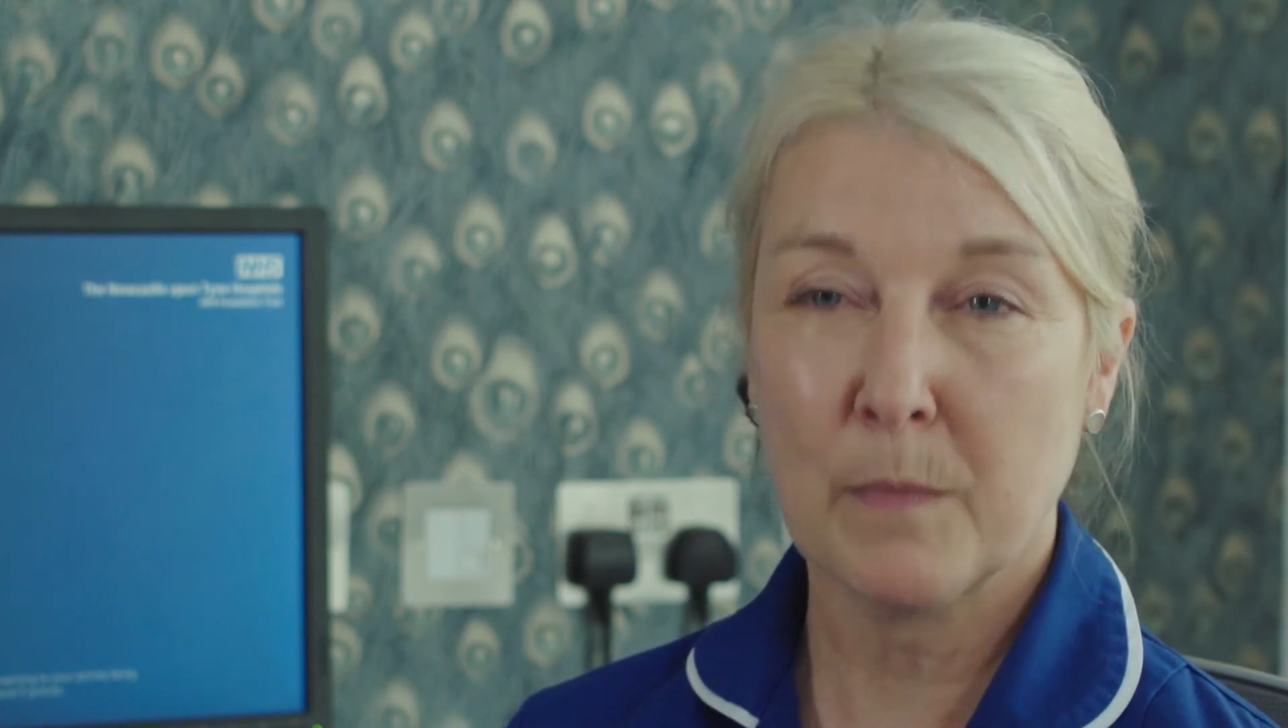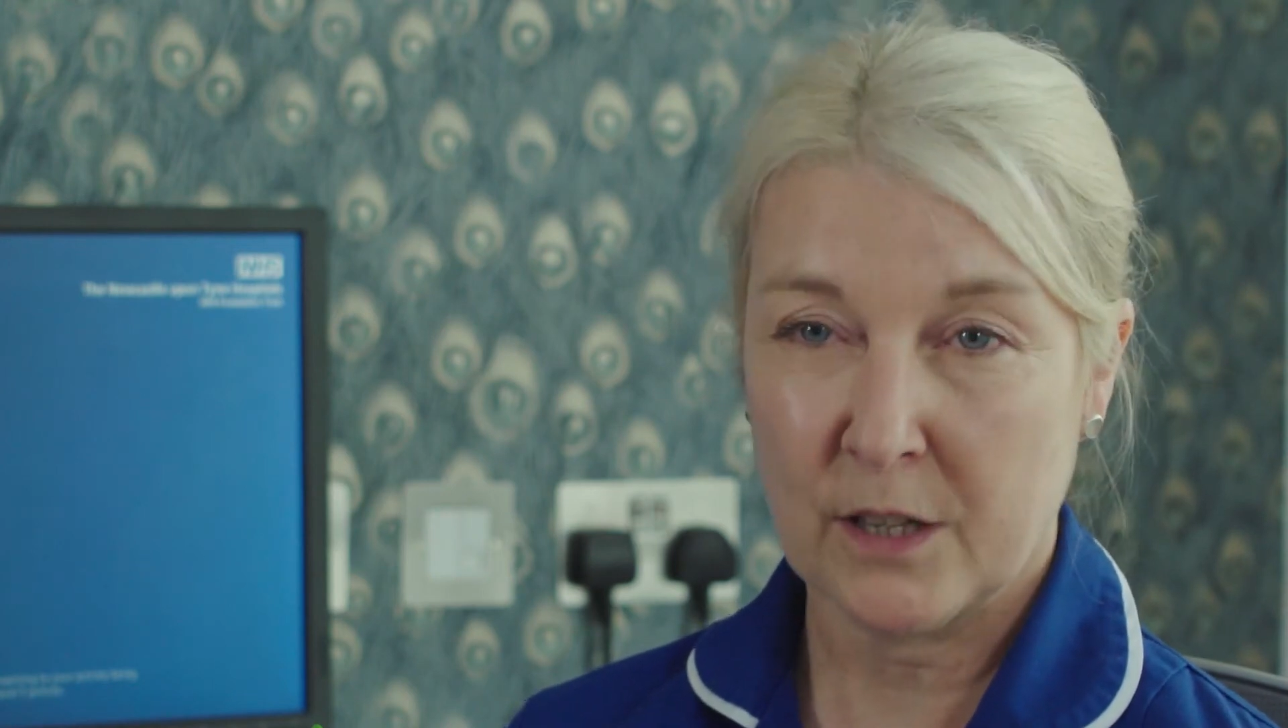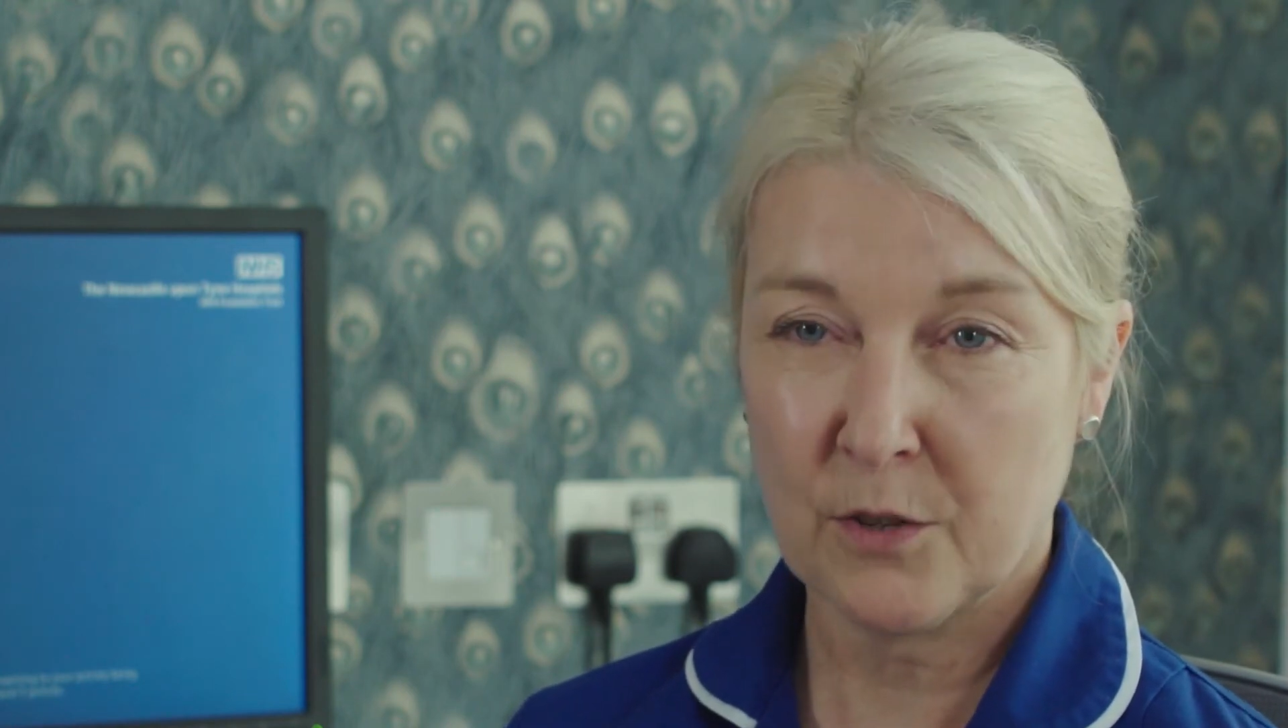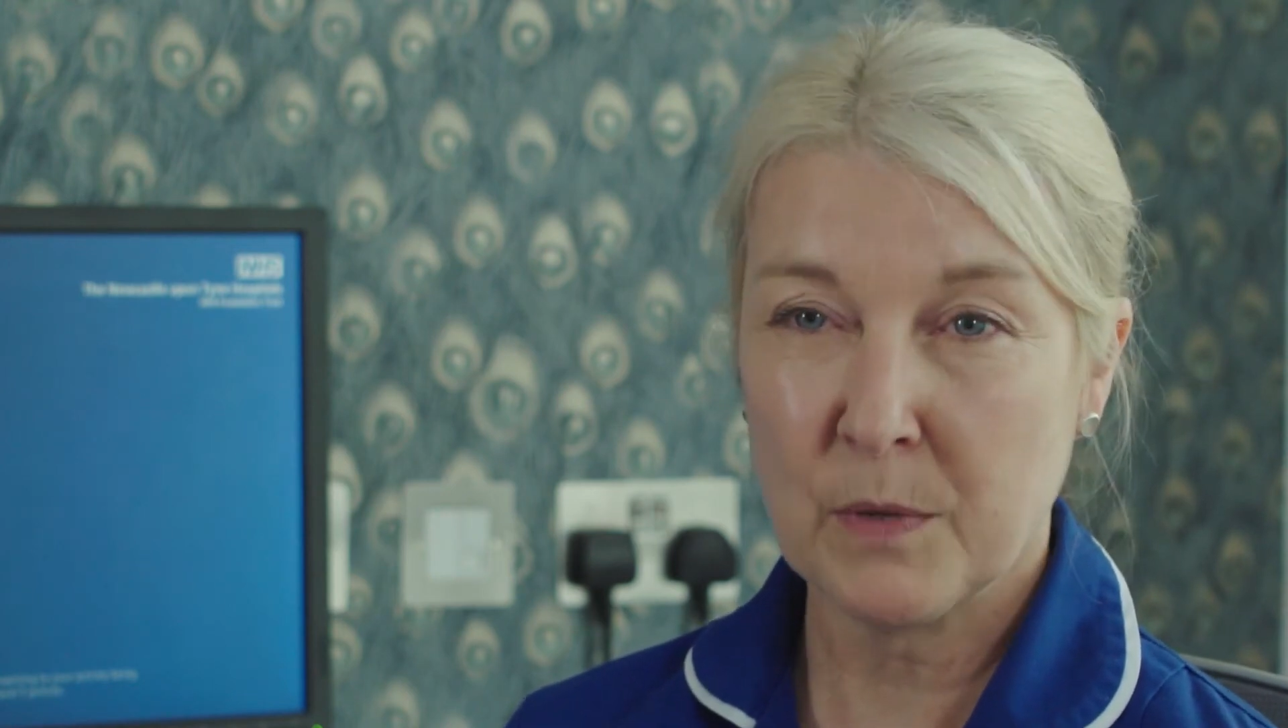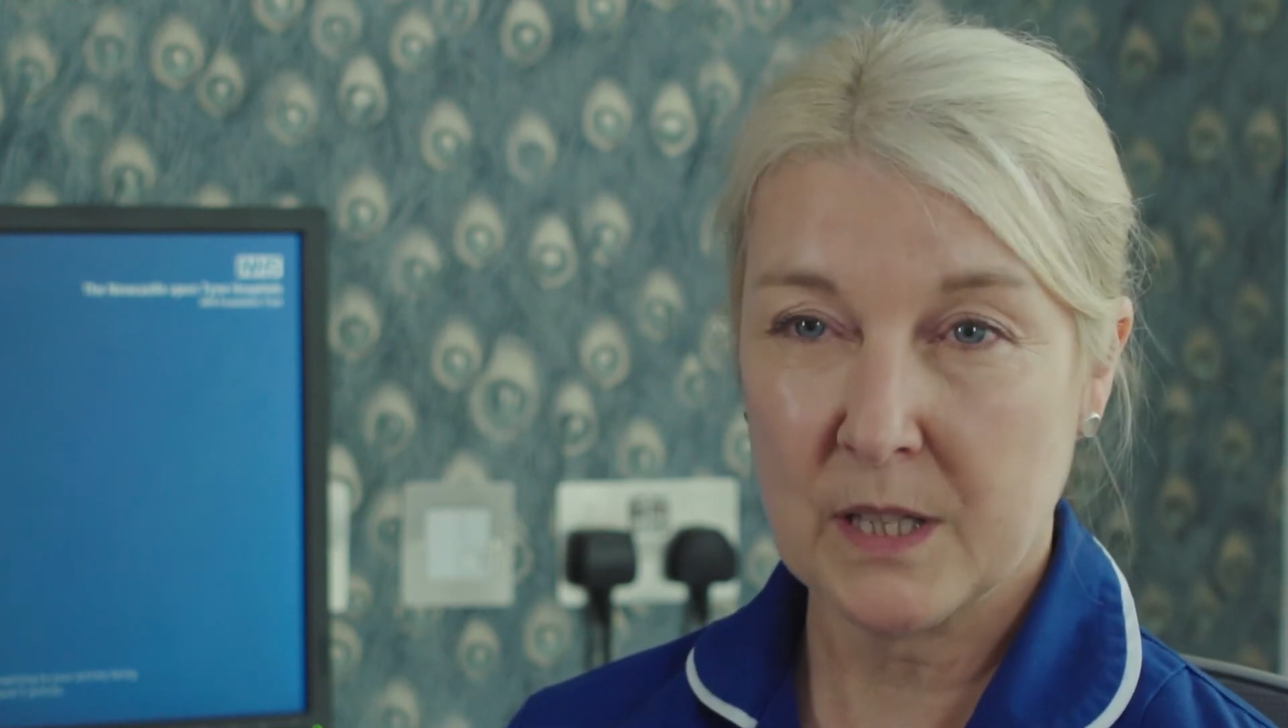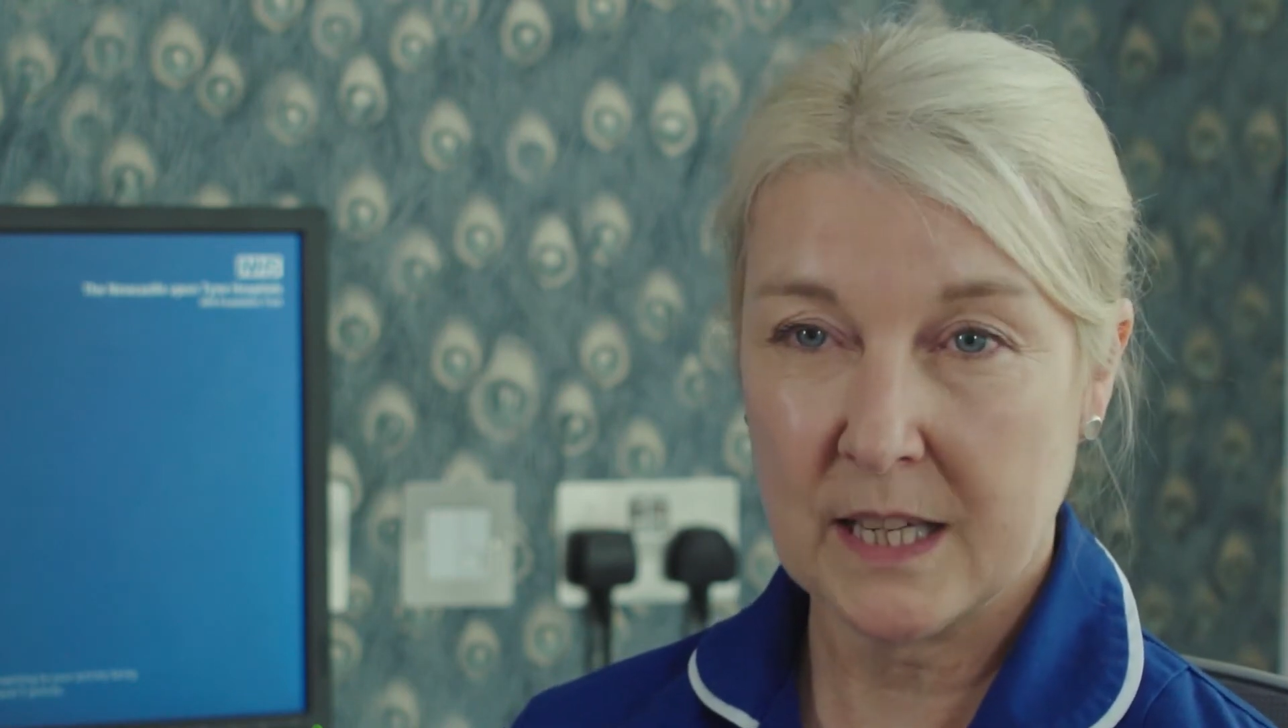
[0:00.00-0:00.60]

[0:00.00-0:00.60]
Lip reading: management